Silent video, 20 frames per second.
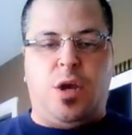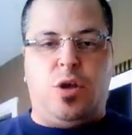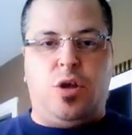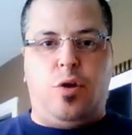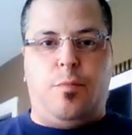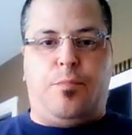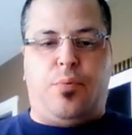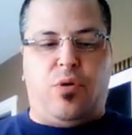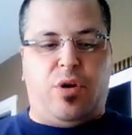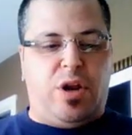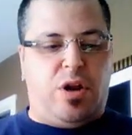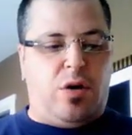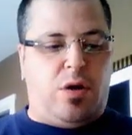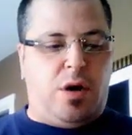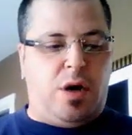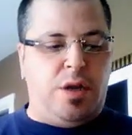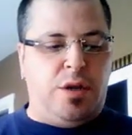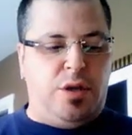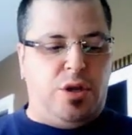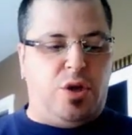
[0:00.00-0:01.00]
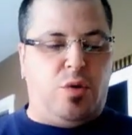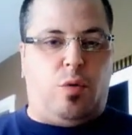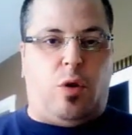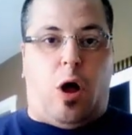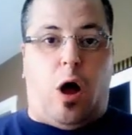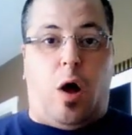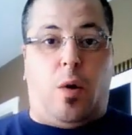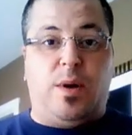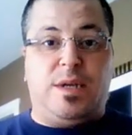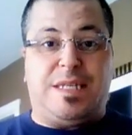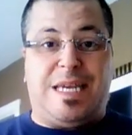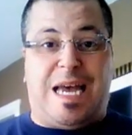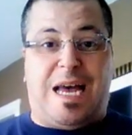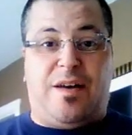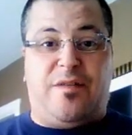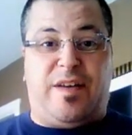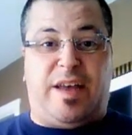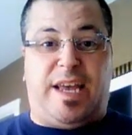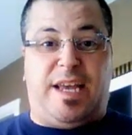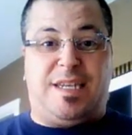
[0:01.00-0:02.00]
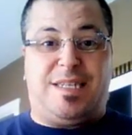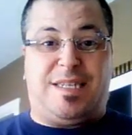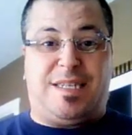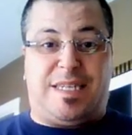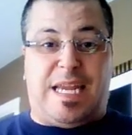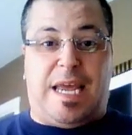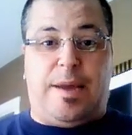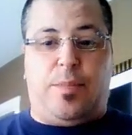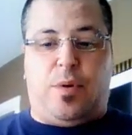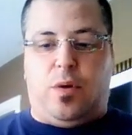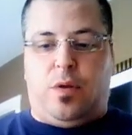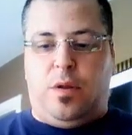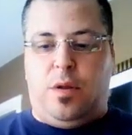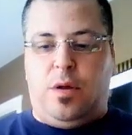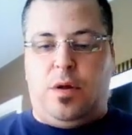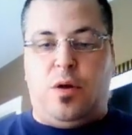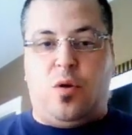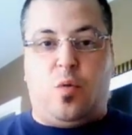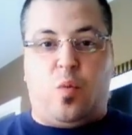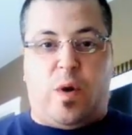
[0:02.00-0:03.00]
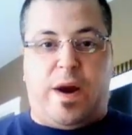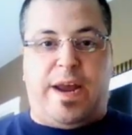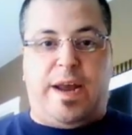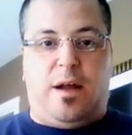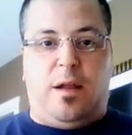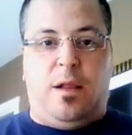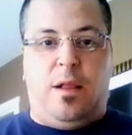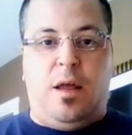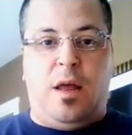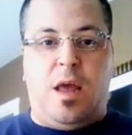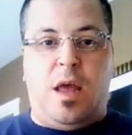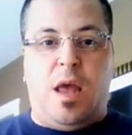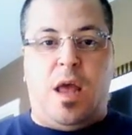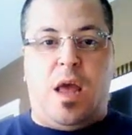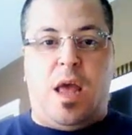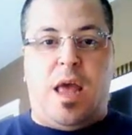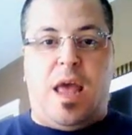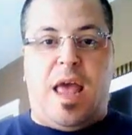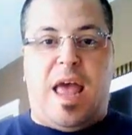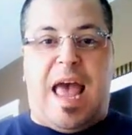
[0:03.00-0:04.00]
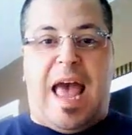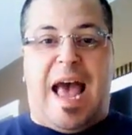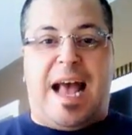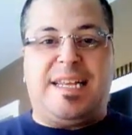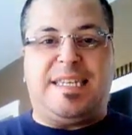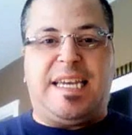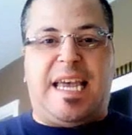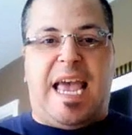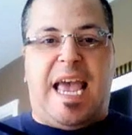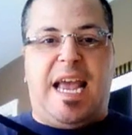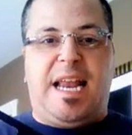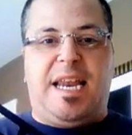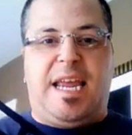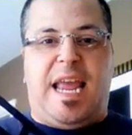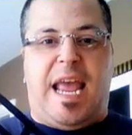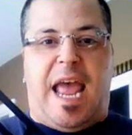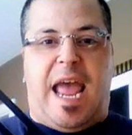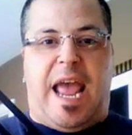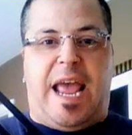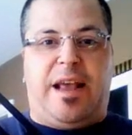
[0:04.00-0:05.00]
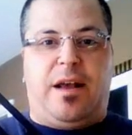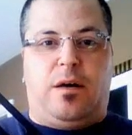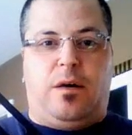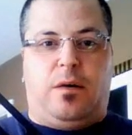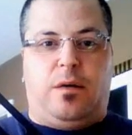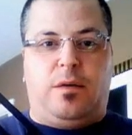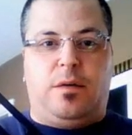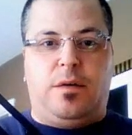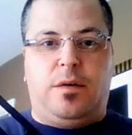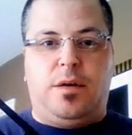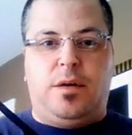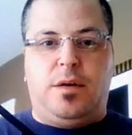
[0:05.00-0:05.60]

you put it on, you will always have a stable rail at any angle.